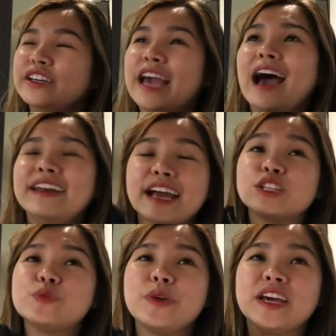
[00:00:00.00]
Yeah,
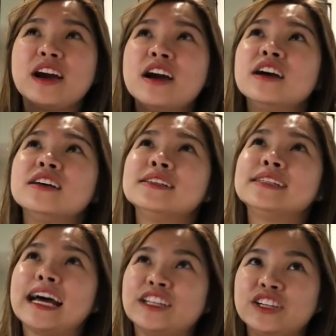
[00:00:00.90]
next week,
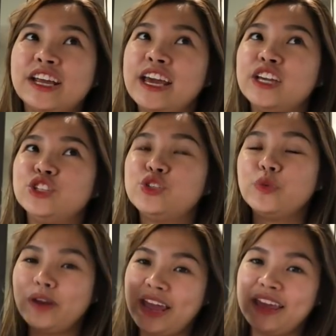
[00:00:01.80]
Saturday,
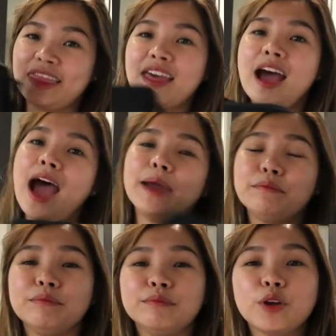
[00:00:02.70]
June 8th,
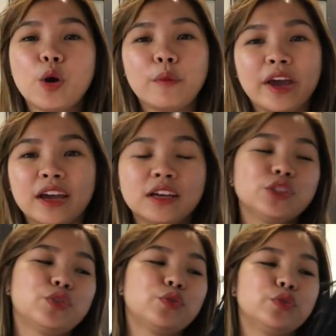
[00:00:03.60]
I'm
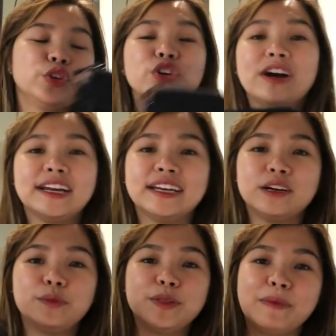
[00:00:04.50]
going to
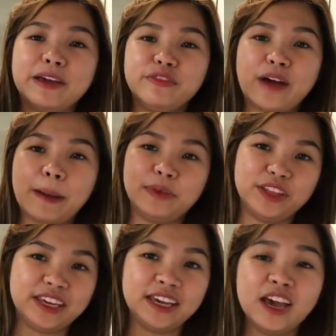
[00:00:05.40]
Uganda with my
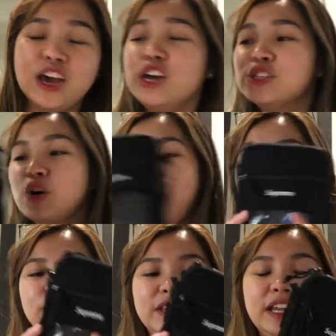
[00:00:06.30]
family. So
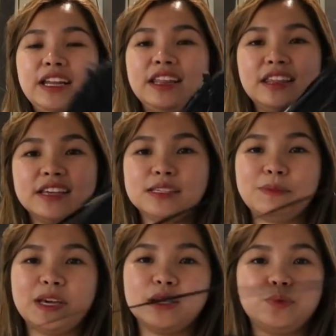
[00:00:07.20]
I really need this
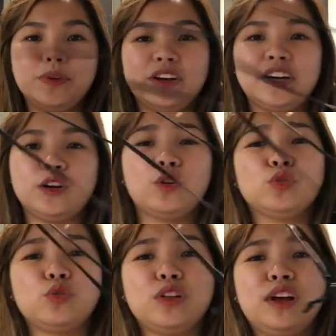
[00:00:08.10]
because we're gonna go
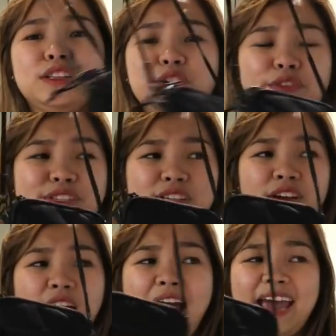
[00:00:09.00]
to a lot of
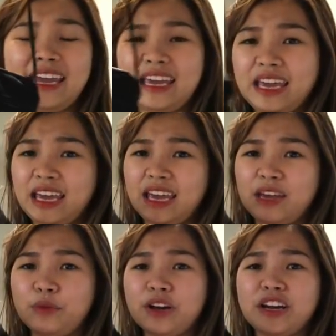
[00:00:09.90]

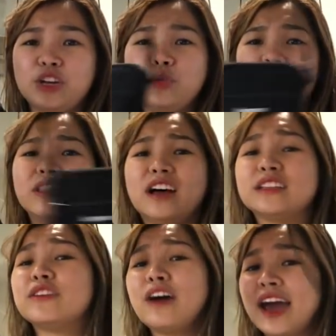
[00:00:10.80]
hiking. We're gonna do a
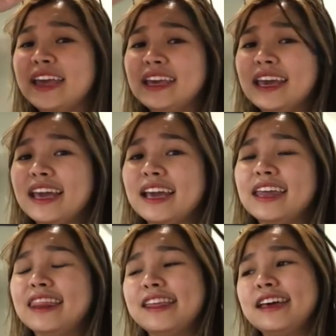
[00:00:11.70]
lot of hiking
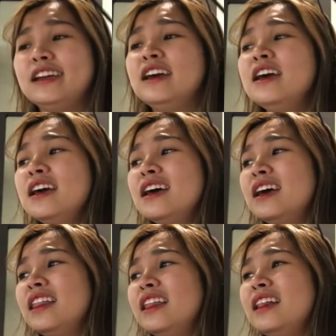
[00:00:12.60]
and then
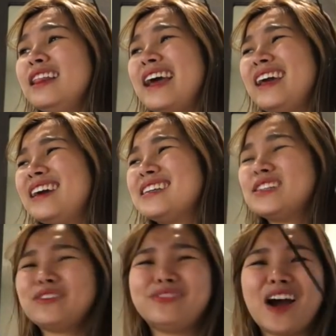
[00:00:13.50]
like
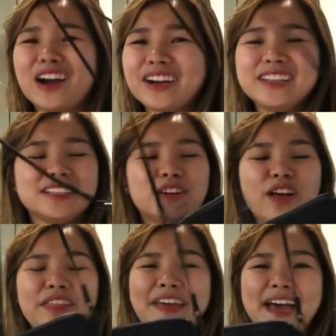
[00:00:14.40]
safaris and
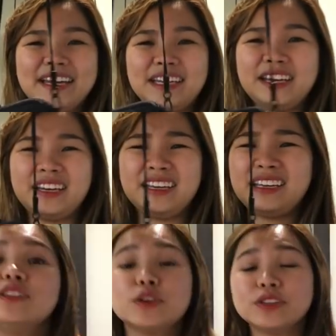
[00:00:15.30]
all that. And
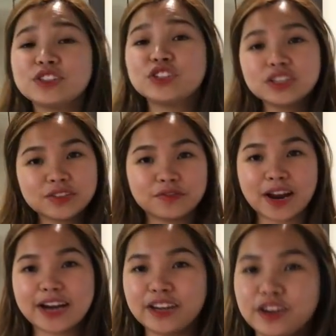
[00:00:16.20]
so it's just
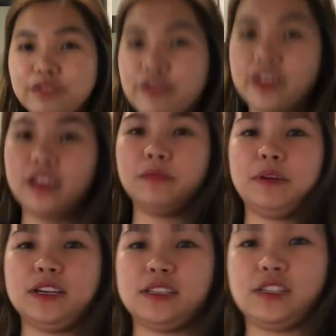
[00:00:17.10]
very convenient
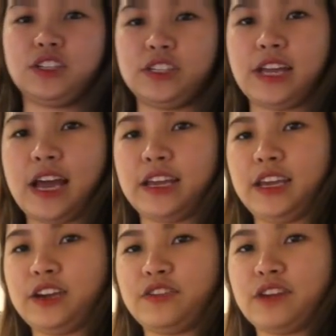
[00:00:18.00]
because it's just
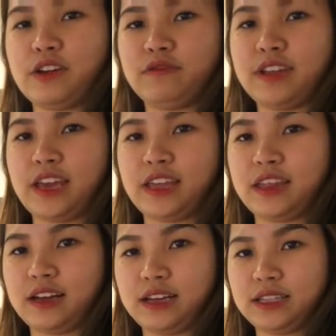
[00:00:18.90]
hanging around like
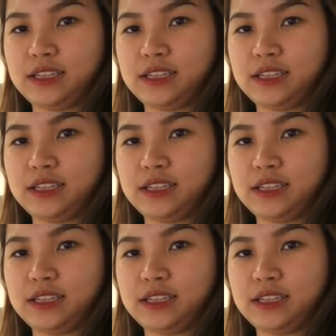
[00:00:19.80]
that.